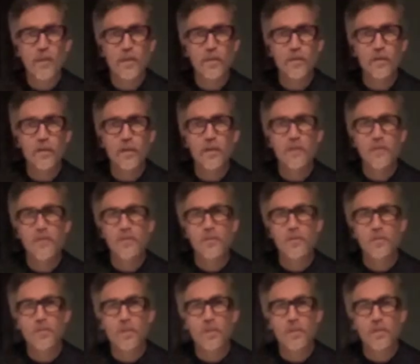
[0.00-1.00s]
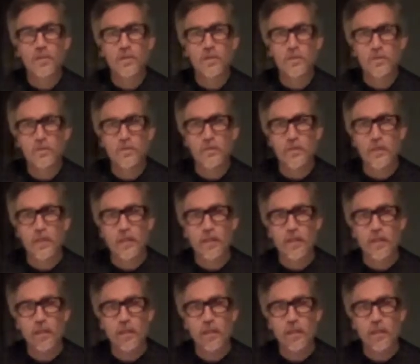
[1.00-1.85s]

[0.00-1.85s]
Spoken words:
Thank you guys so much, and